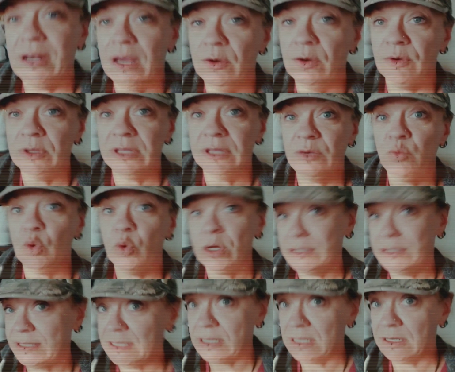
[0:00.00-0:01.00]
I really want
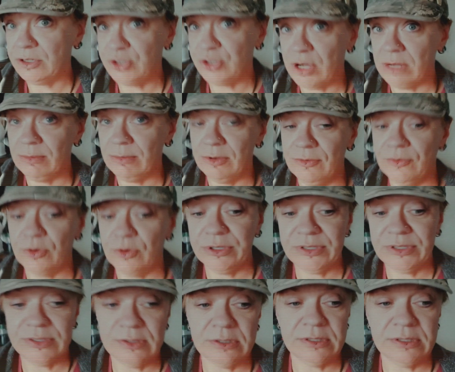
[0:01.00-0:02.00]
to get it dry before it
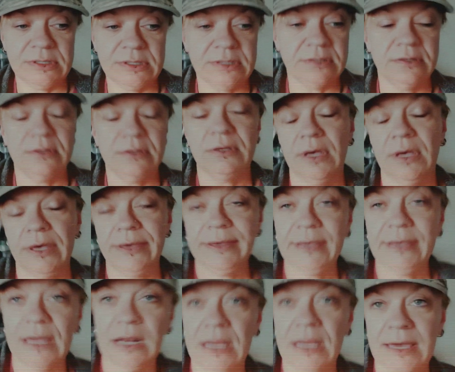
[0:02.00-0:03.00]
starts
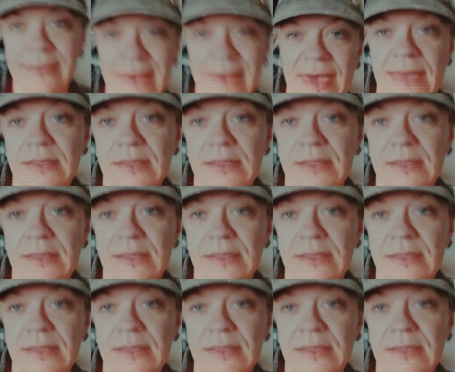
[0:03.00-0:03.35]
getting that